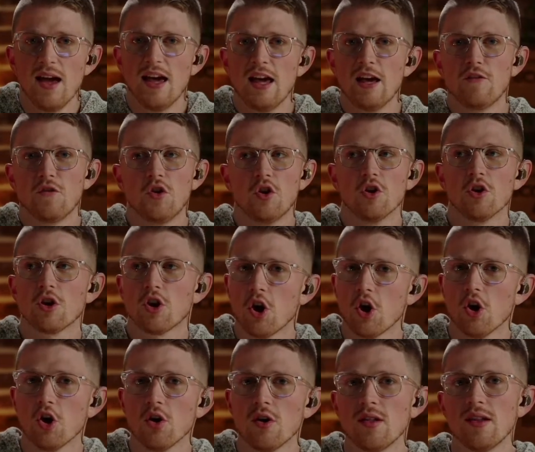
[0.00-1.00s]
If you're
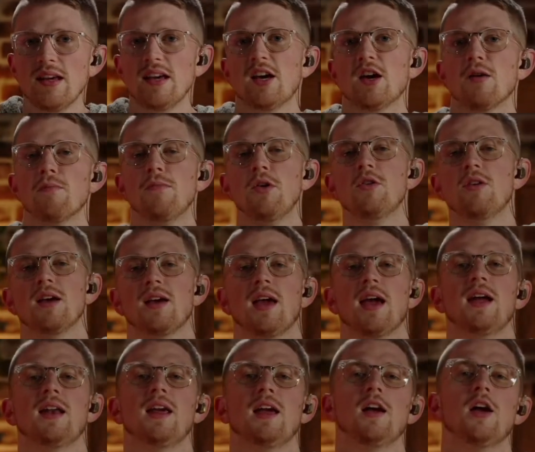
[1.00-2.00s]
currently
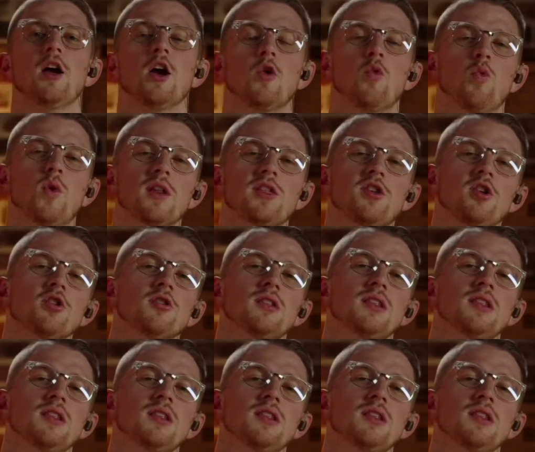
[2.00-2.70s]
communicating with your